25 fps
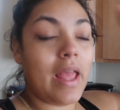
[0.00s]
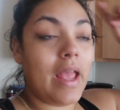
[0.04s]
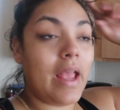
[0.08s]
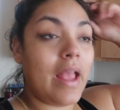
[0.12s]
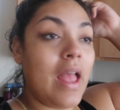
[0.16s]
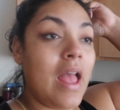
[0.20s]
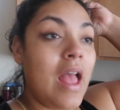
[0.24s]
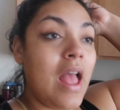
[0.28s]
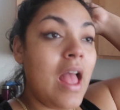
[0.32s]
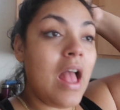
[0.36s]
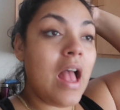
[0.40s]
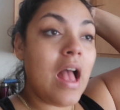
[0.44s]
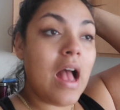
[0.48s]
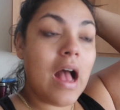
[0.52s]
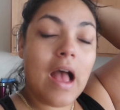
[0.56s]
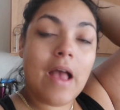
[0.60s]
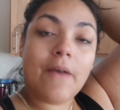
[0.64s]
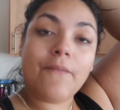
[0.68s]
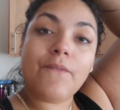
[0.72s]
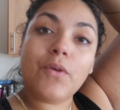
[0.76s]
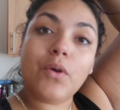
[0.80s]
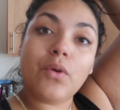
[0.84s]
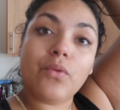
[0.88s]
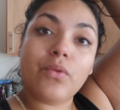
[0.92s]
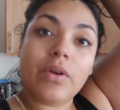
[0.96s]
Like,
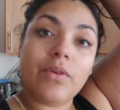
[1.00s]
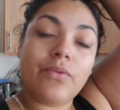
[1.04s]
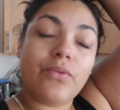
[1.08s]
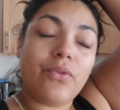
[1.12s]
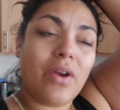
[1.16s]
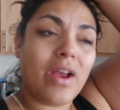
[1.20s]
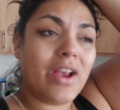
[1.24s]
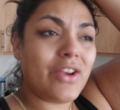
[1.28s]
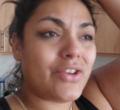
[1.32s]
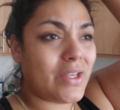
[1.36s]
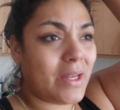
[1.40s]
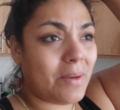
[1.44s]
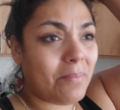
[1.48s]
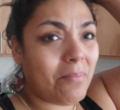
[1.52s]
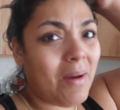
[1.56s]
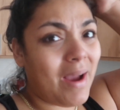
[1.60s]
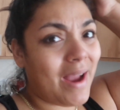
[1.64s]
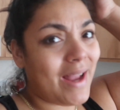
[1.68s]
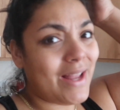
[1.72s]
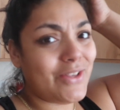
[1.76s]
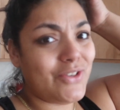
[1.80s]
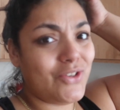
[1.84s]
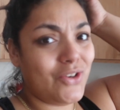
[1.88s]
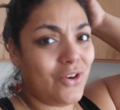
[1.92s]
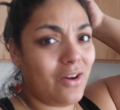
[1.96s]
I feel refreshed. And
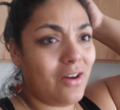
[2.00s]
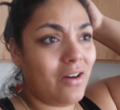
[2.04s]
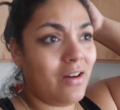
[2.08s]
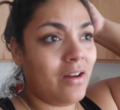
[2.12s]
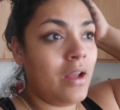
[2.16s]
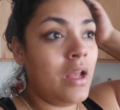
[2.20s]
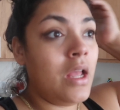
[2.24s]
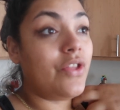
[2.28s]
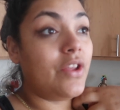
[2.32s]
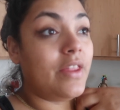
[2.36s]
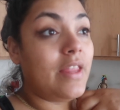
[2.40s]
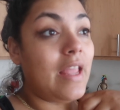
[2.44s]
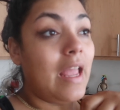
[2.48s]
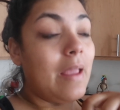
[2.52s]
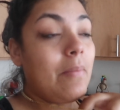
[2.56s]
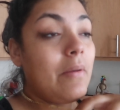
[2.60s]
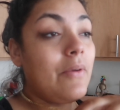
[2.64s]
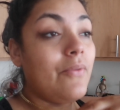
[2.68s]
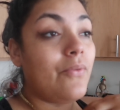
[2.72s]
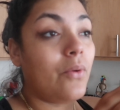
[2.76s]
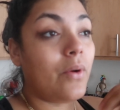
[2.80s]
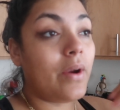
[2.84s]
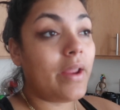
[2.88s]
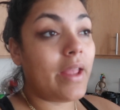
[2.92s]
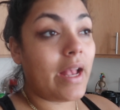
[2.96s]
mind y'all, the day
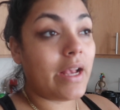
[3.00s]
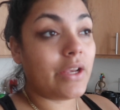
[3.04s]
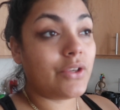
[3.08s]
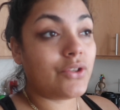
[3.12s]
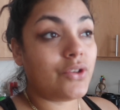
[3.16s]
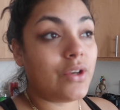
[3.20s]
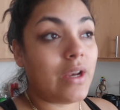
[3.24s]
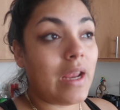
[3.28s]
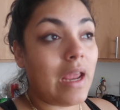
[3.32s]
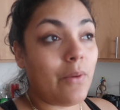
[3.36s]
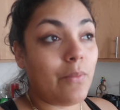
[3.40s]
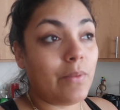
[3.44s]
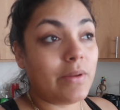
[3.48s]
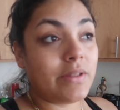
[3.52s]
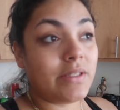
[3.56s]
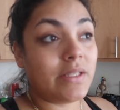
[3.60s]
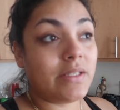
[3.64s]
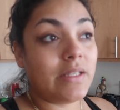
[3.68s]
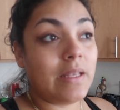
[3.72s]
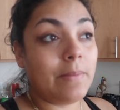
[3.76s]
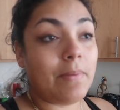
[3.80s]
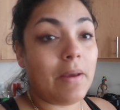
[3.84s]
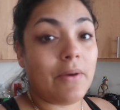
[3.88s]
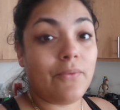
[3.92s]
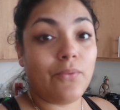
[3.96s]
before yesterday, I went
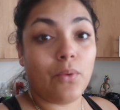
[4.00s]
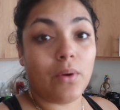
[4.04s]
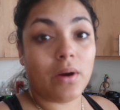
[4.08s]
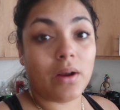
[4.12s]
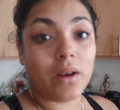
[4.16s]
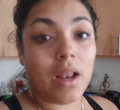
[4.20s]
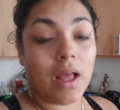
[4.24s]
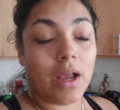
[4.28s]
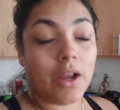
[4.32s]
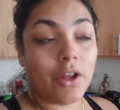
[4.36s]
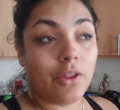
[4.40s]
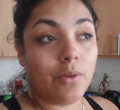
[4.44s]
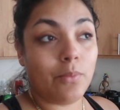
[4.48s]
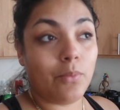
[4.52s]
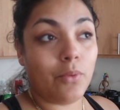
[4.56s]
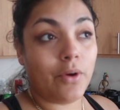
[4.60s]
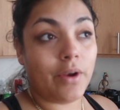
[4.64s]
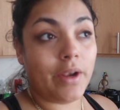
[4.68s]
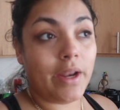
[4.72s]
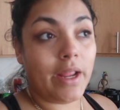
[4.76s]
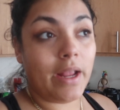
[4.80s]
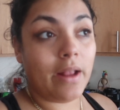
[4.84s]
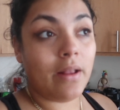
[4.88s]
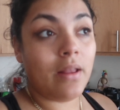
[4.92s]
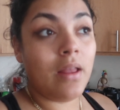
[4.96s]
to sleep at 4 o'clock in the
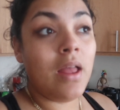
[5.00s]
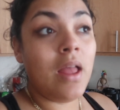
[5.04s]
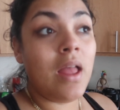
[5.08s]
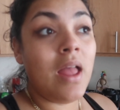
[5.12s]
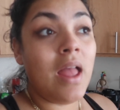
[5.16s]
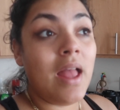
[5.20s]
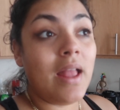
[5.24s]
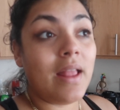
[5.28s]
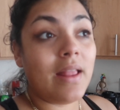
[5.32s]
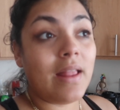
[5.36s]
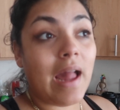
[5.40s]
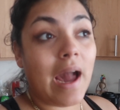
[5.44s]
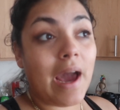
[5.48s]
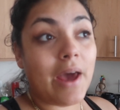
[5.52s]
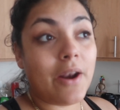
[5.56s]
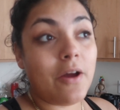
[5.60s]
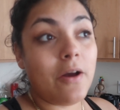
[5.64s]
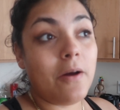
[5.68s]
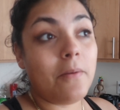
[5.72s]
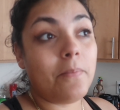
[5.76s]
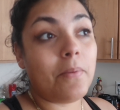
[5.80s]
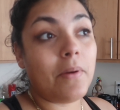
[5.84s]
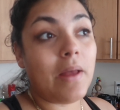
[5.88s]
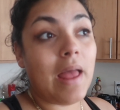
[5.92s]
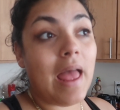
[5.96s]
morning, got
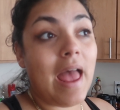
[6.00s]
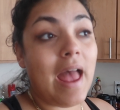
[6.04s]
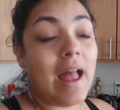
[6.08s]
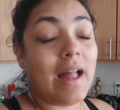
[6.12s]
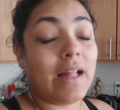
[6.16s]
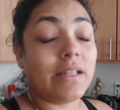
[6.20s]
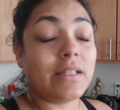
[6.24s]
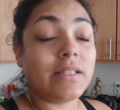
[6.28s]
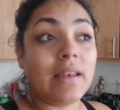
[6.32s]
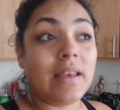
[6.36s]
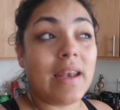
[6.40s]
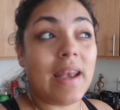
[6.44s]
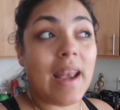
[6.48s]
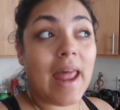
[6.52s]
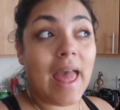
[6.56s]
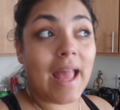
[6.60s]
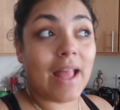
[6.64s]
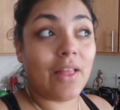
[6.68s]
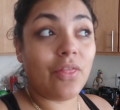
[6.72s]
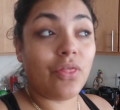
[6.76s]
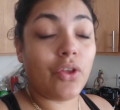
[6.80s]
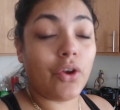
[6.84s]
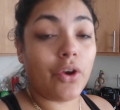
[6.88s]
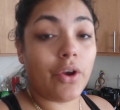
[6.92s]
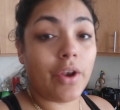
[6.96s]
up at
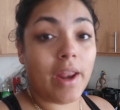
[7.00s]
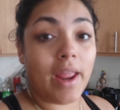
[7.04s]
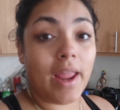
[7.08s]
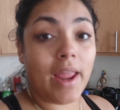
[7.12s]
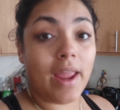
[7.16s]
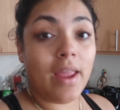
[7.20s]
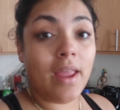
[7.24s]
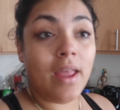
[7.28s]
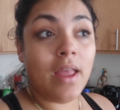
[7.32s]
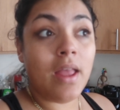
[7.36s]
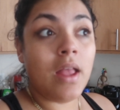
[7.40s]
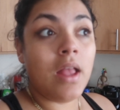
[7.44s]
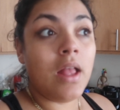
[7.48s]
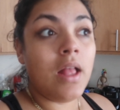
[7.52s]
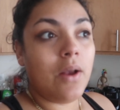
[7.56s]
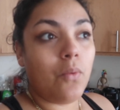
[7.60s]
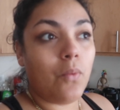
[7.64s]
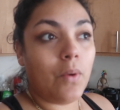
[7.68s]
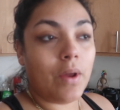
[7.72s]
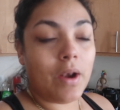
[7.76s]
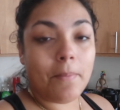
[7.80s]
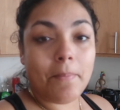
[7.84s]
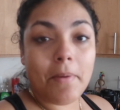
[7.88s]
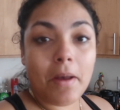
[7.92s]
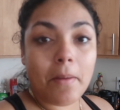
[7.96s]

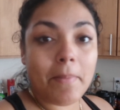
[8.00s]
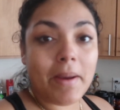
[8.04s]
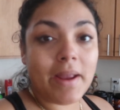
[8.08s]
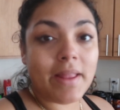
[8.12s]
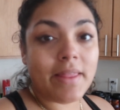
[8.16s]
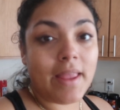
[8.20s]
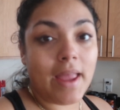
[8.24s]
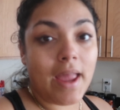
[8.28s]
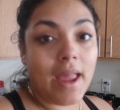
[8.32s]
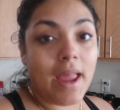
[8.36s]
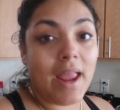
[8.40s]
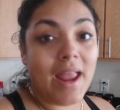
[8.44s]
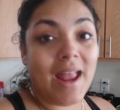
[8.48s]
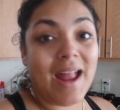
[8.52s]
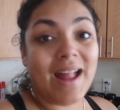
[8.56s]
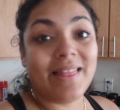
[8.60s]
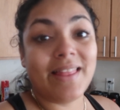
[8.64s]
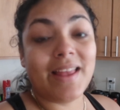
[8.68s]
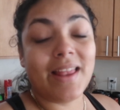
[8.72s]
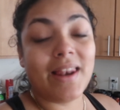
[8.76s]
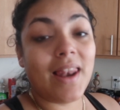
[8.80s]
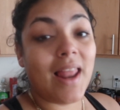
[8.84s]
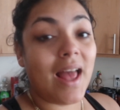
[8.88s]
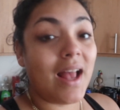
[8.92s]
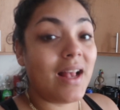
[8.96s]
9:30, went about my day,
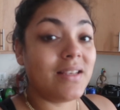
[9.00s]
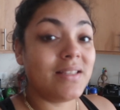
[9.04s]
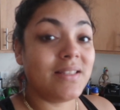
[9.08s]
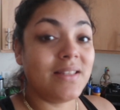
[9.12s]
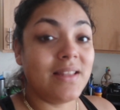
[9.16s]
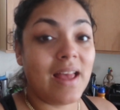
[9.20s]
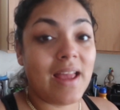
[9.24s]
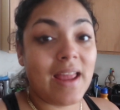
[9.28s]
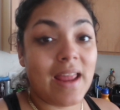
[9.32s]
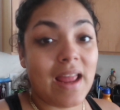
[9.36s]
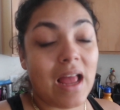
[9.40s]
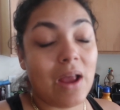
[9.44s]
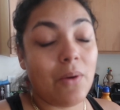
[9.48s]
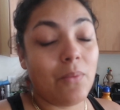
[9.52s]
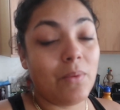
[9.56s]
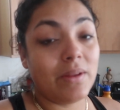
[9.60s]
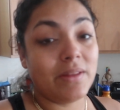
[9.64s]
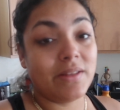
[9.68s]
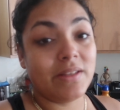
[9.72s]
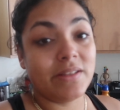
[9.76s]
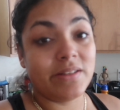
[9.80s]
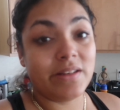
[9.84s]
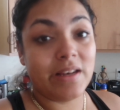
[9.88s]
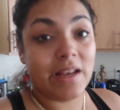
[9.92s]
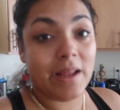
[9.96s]
and then last night I
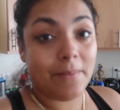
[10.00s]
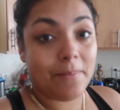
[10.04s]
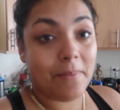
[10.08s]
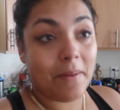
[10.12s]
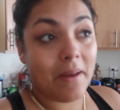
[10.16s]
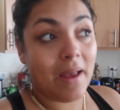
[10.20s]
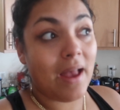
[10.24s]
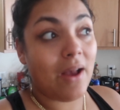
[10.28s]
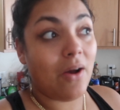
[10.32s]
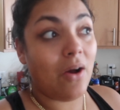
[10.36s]
went to sleep